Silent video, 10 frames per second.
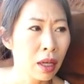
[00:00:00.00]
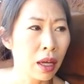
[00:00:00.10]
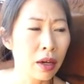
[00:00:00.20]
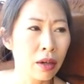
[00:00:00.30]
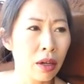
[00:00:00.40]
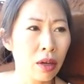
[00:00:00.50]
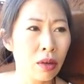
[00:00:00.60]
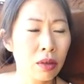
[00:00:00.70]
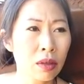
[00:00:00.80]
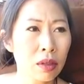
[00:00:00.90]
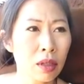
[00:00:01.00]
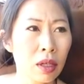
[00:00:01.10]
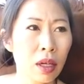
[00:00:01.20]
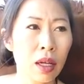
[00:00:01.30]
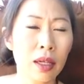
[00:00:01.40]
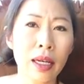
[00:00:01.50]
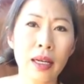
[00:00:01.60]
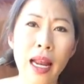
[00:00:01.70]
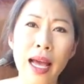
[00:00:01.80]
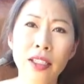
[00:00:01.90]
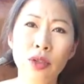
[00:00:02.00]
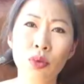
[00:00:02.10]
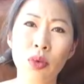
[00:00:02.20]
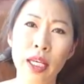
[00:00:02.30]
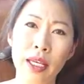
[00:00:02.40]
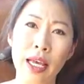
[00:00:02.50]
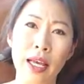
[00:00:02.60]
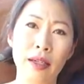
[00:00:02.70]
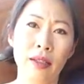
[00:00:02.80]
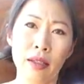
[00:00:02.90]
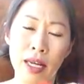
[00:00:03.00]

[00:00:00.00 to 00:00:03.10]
don't know, last weekend.